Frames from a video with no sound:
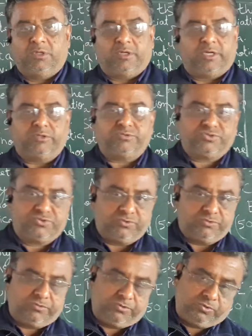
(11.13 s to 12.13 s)
Now,
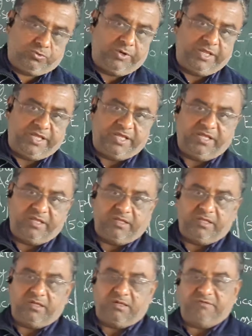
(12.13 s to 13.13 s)

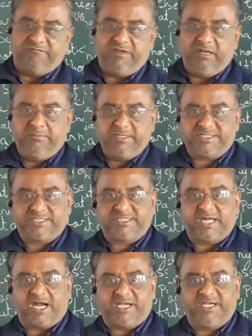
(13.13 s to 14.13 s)
today we'll be
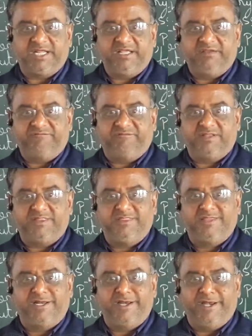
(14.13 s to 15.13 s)
starting
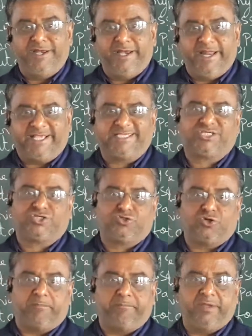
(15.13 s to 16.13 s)
with the next
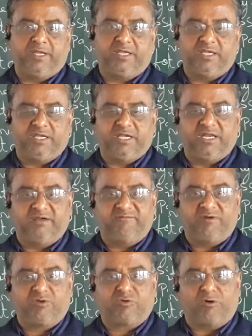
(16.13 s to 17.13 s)
topic in
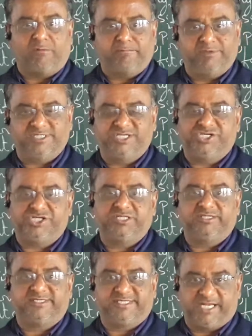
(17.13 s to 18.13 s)
our
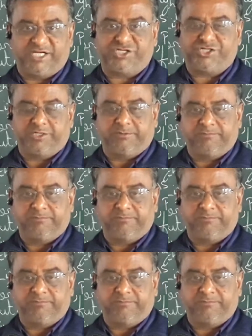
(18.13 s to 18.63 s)
composition section.